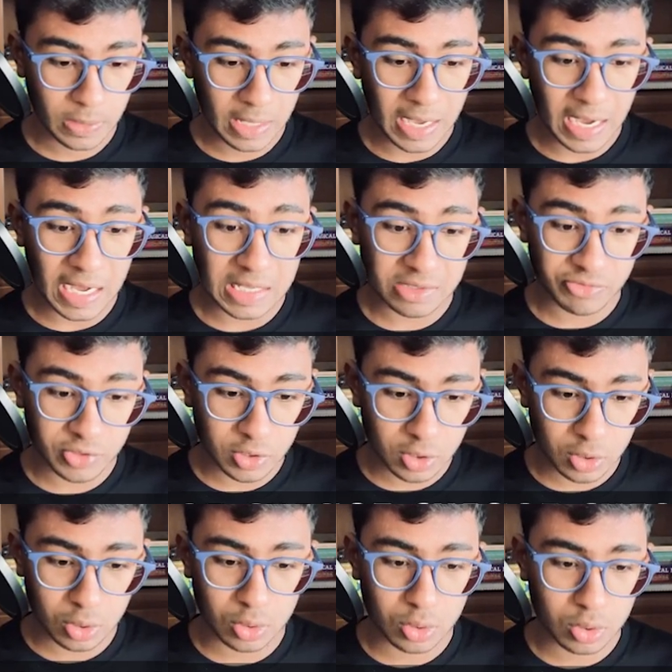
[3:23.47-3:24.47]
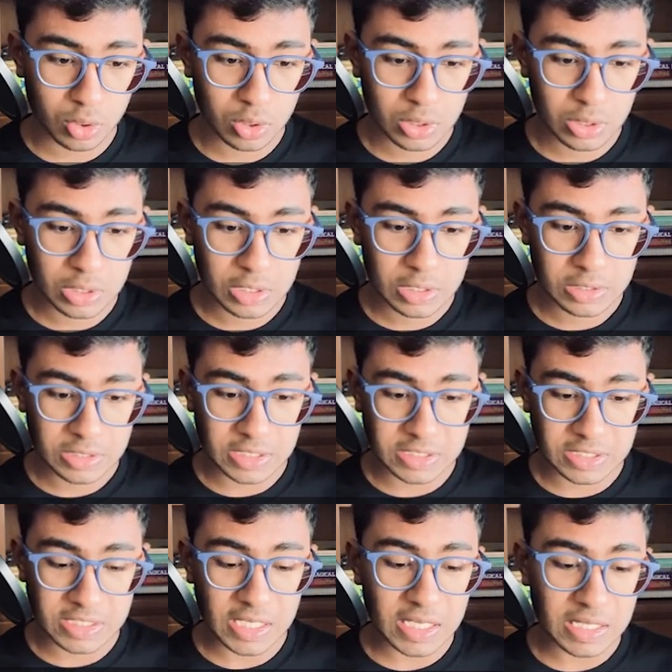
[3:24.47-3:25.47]
As we know that
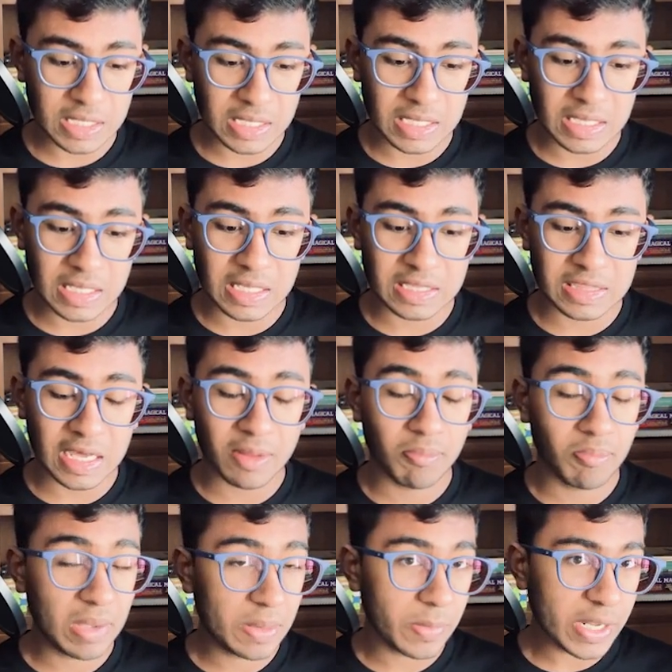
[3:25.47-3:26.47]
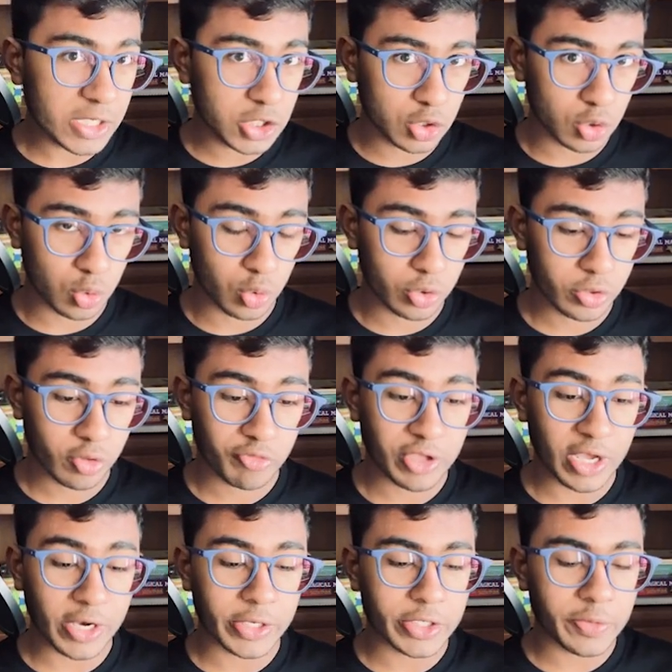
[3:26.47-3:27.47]
the king is our main issue, so we
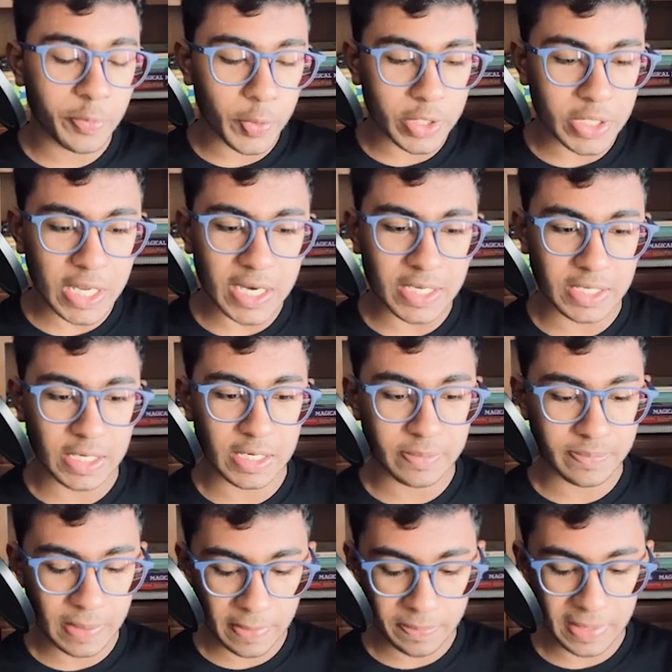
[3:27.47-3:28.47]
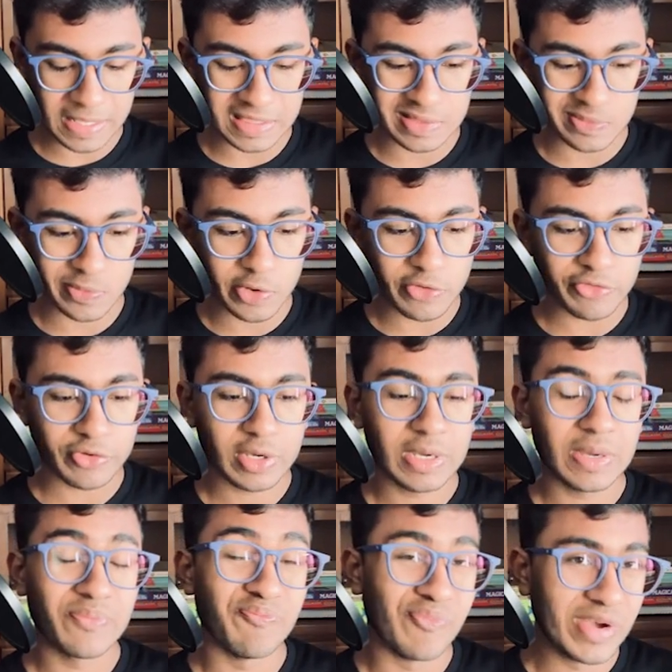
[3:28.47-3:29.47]
are going to protect it by playing the move
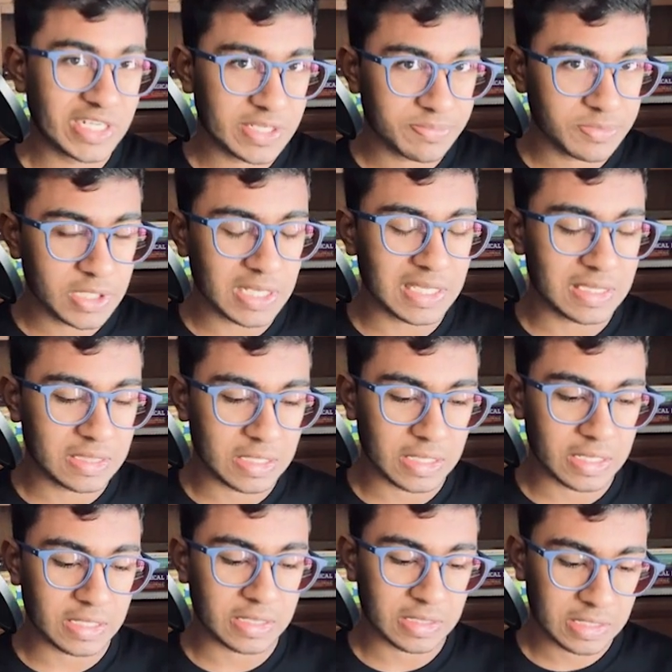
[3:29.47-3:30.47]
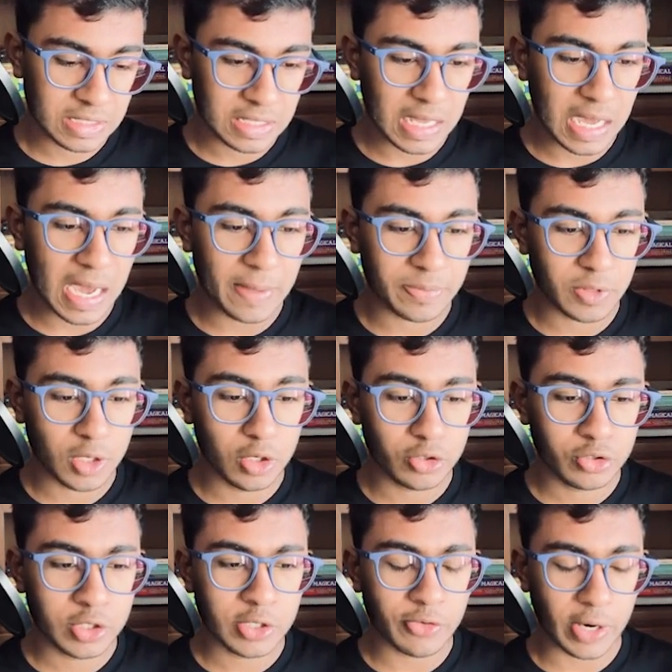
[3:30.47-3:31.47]
bishop to e six.
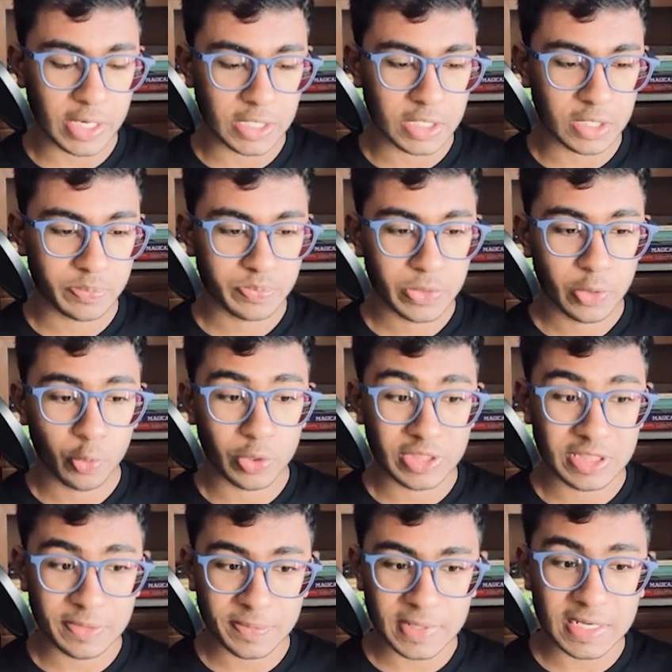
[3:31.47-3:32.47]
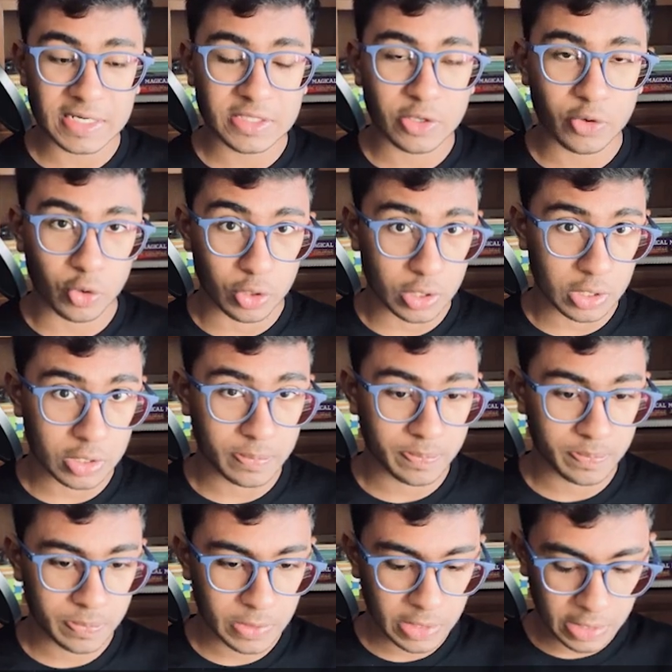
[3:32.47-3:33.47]
Absolutely right. We simply hit the rook.
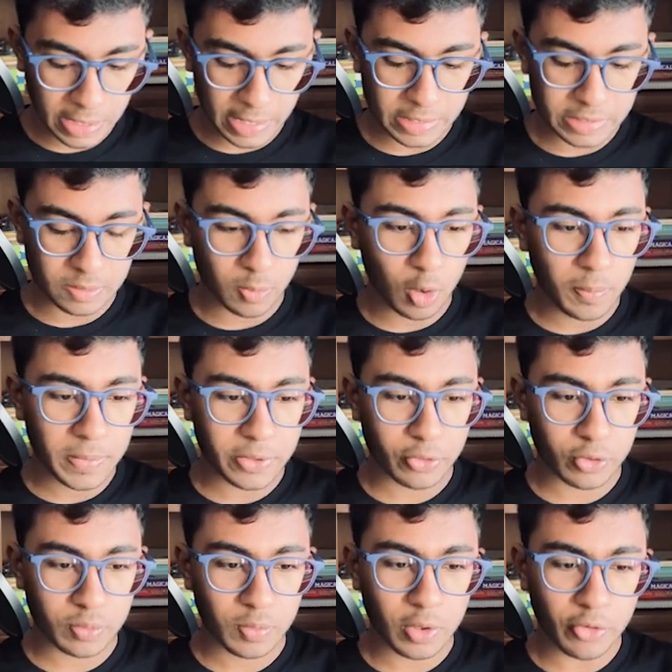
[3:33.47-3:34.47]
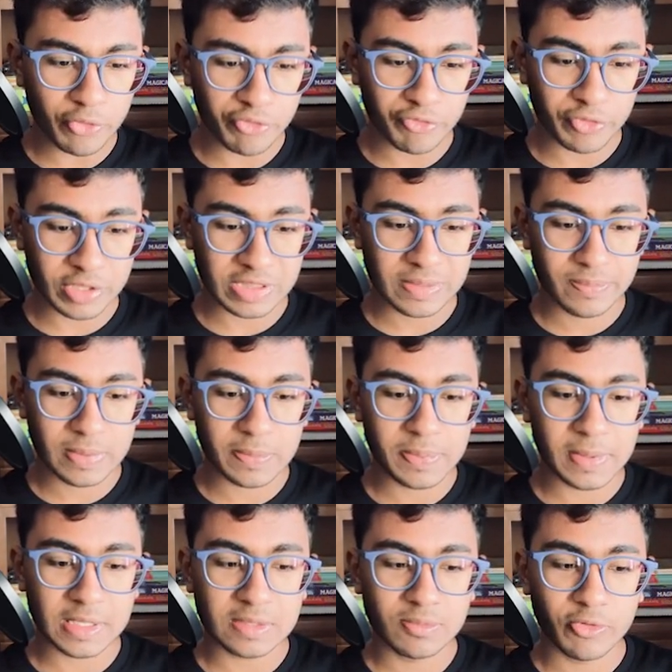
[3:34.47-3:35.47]
And the moment rook moves, we simply
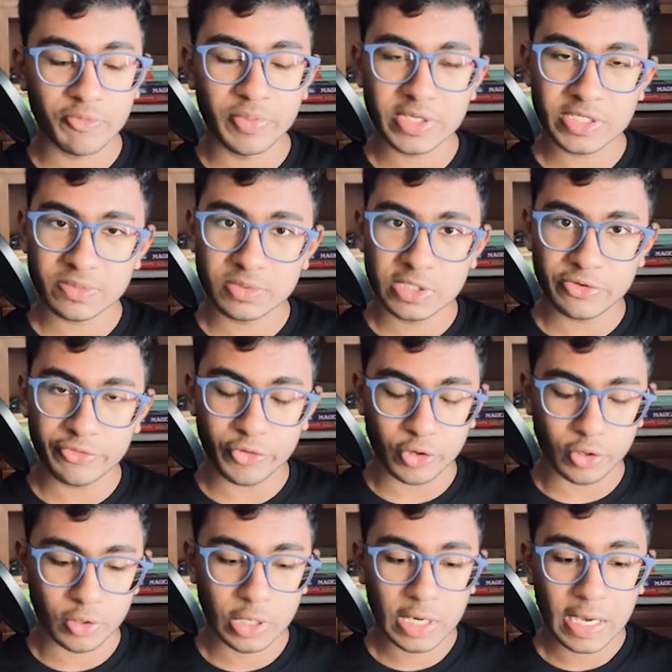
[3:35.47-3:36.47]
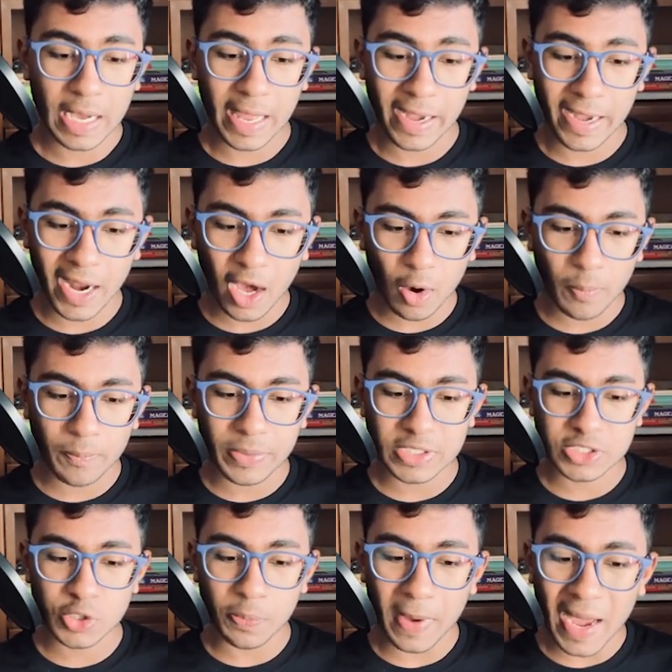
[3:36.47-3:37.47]
play the move bishop g four. And now
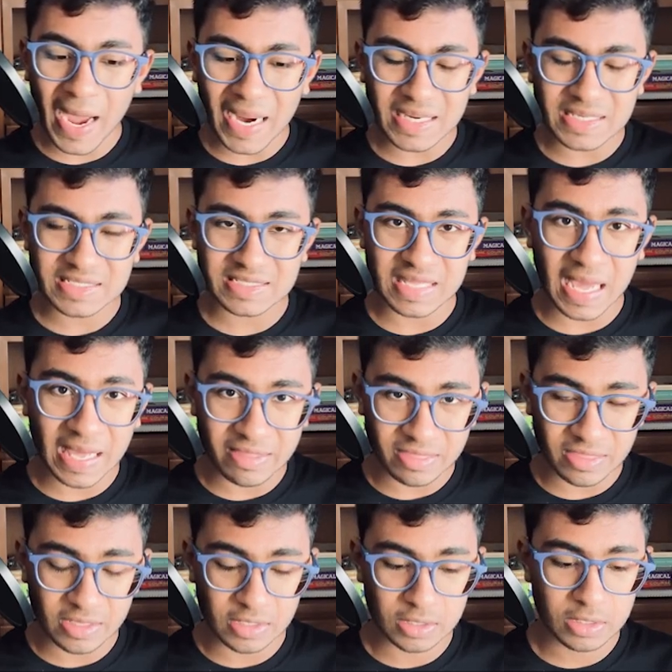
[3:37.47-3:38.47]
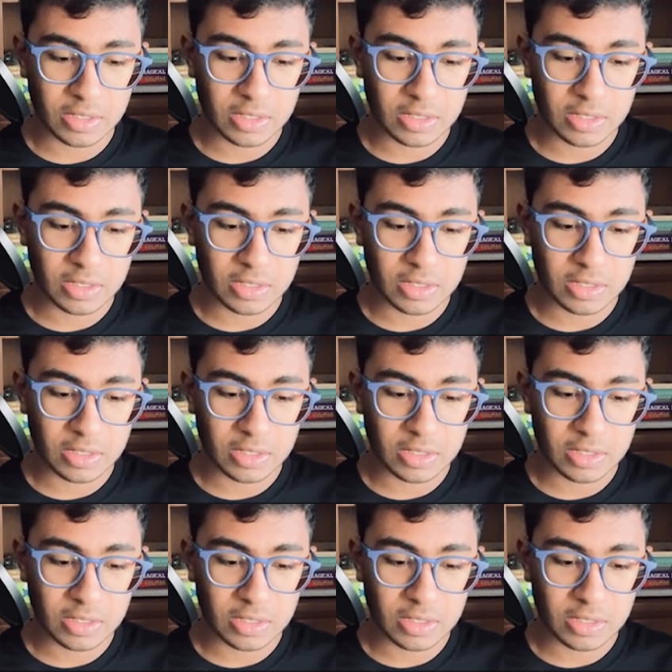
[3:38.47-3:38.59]
bishop acts as a